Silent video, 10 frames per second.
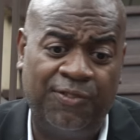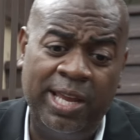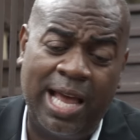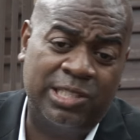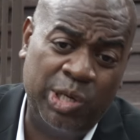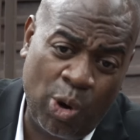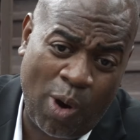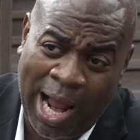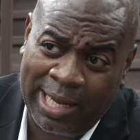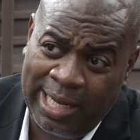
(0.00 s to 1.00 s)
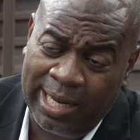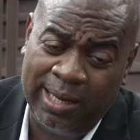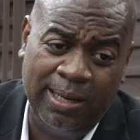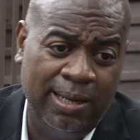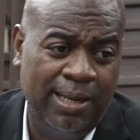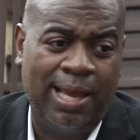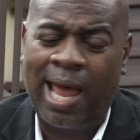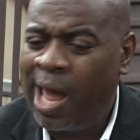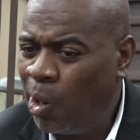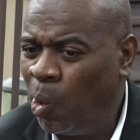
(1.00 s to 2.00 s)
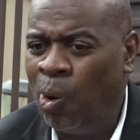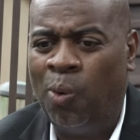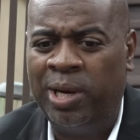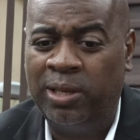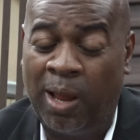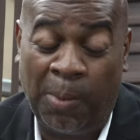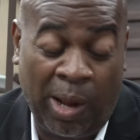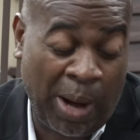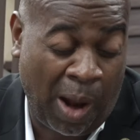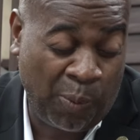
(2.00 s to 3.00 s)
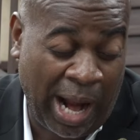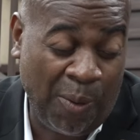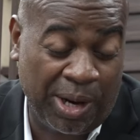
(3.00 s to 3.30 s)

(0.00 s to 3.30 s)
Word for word: He has no idea at all what he, and, and I, what I